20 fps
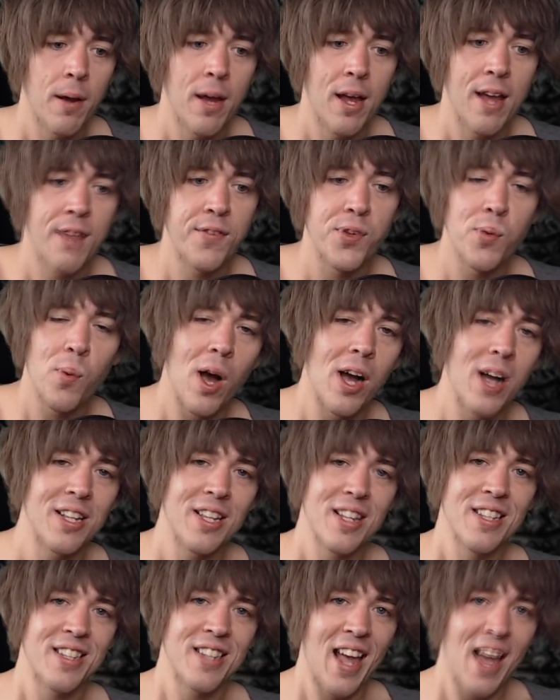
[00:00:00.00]
If you want
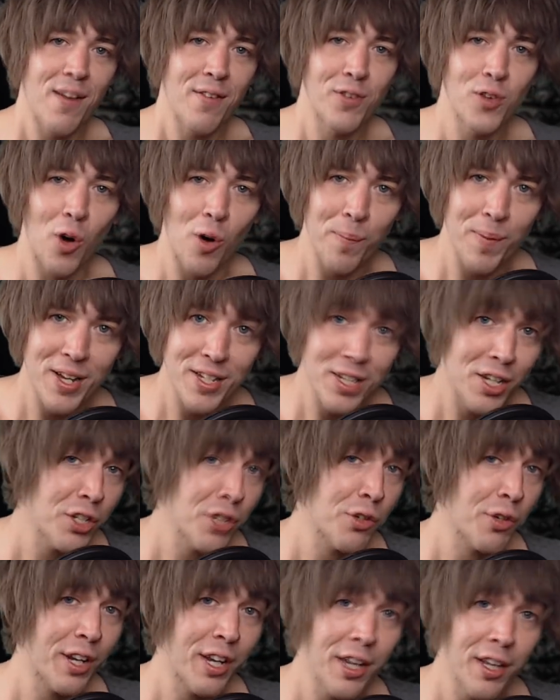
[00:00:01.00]
to have Golbez as
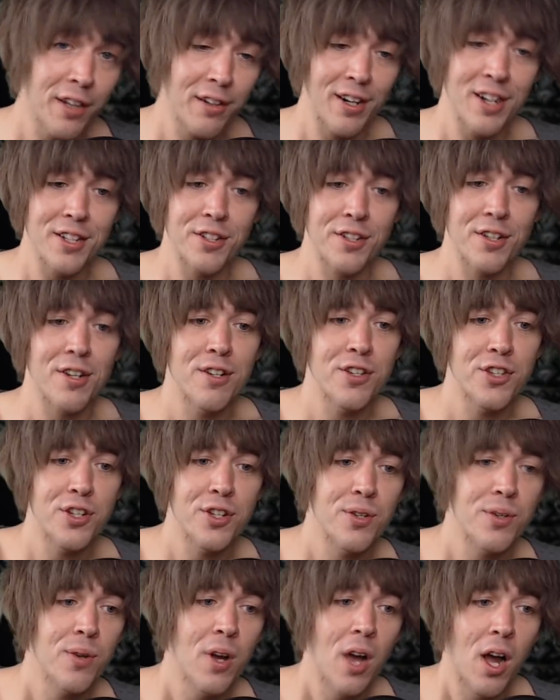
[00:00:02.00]
your healer on turn
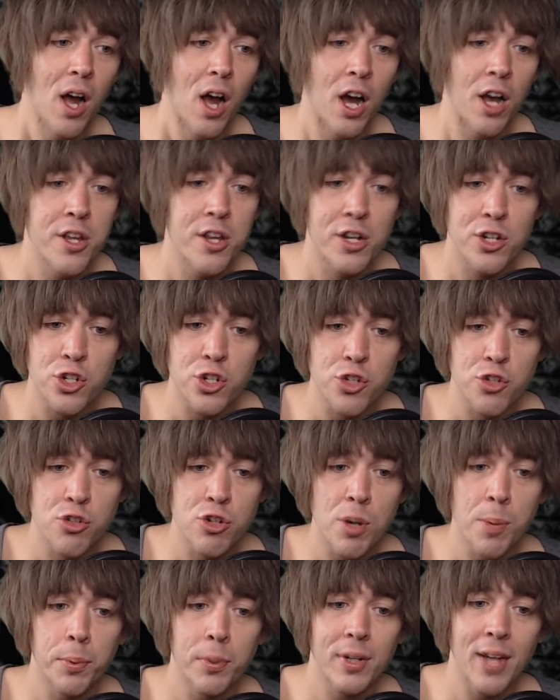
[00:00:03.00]
2, you can just
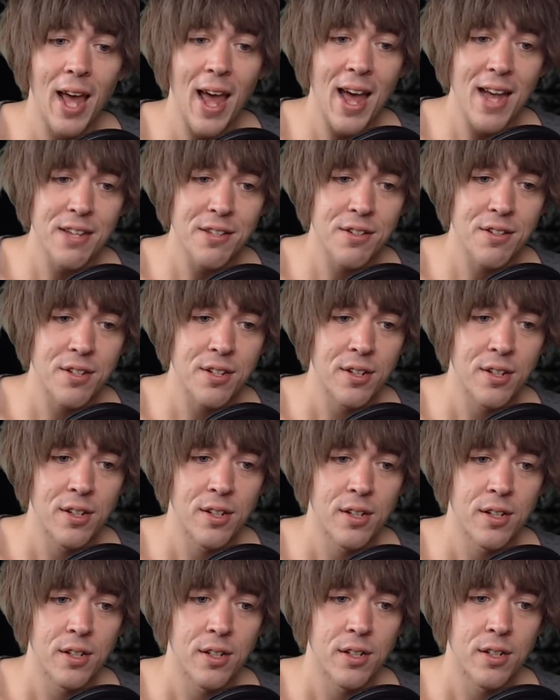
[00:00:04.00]
triple cast,
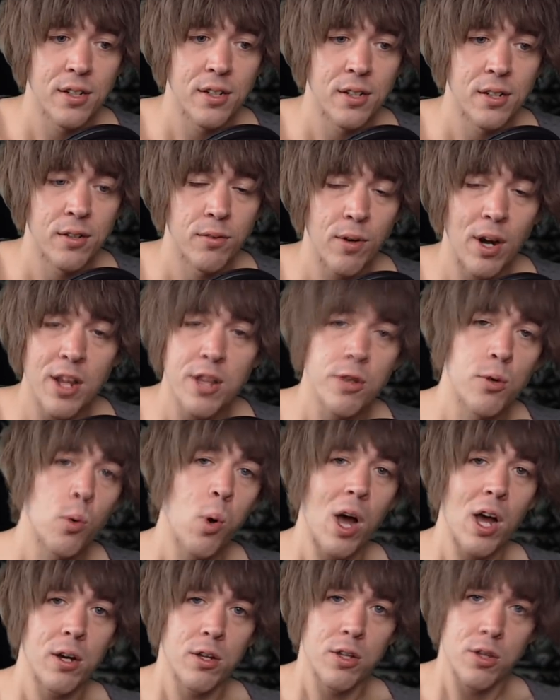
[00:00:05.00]
right?
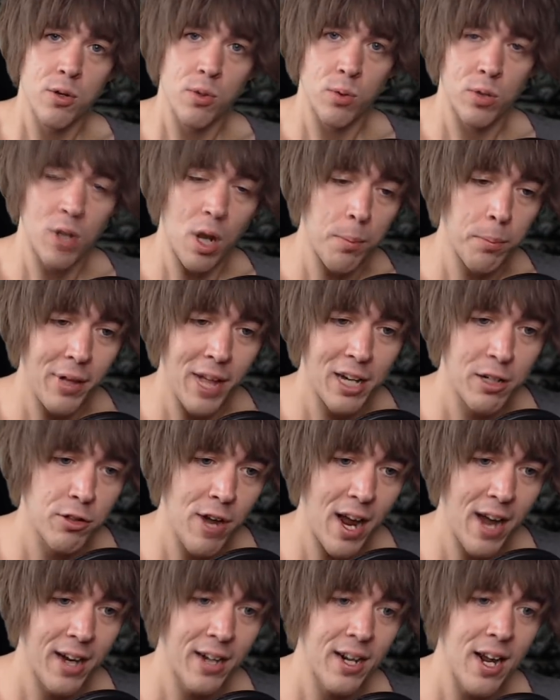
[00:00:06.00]
You Come Black
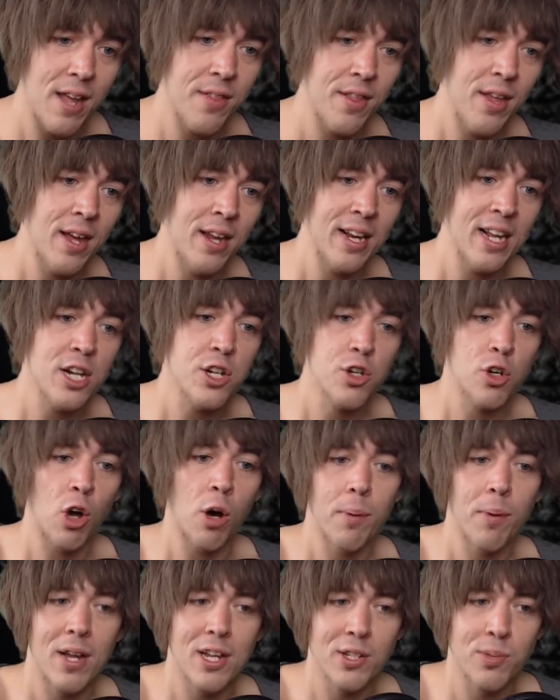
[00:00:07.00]
Dragon, and then each
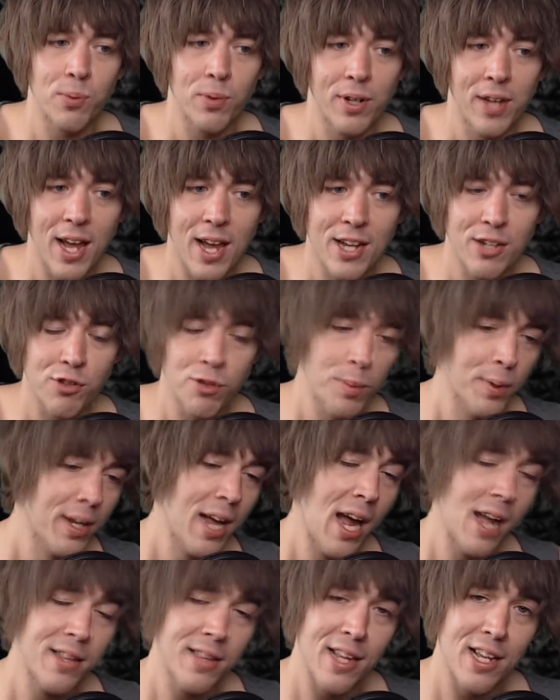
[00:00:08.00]
Golbez will cast
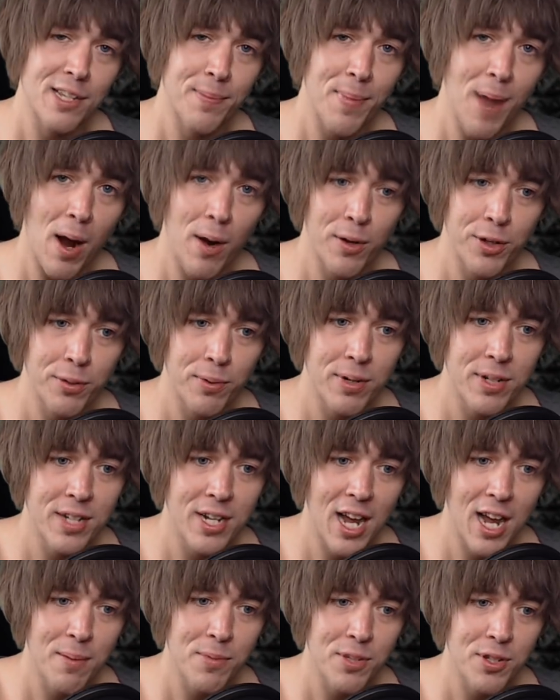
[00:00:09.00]
Rubicante's power 3
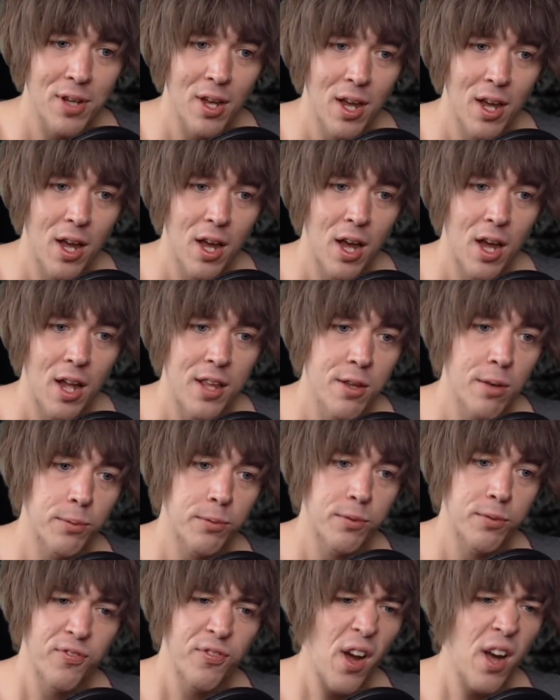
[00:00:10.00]
times. And
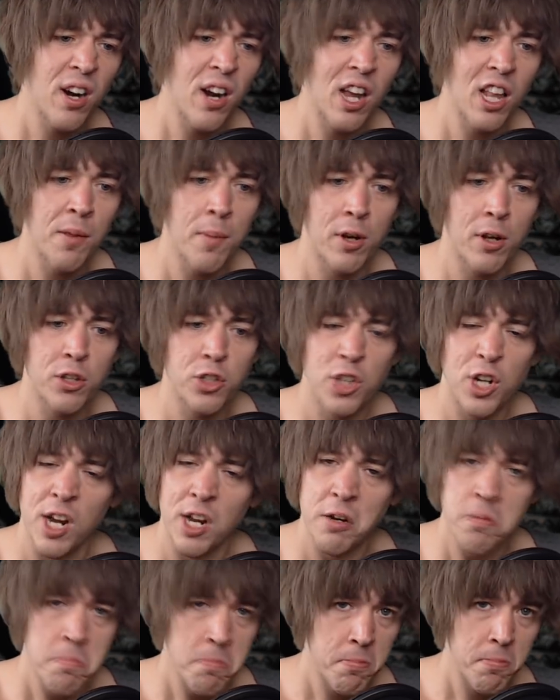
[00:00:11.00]
you'll fire Elemental
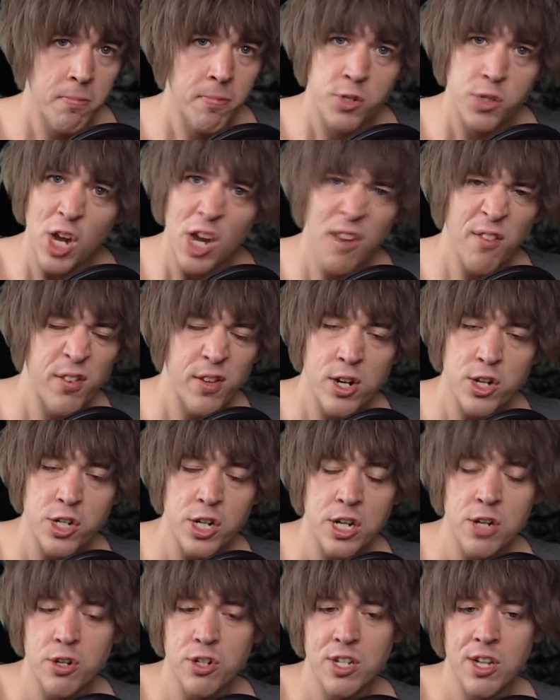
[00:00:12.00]
Chain Finish
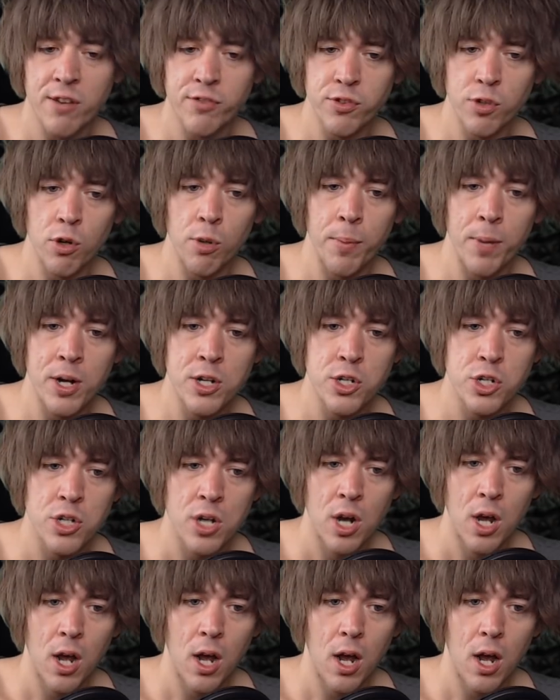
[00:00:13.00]
on yourselves a whole bunch.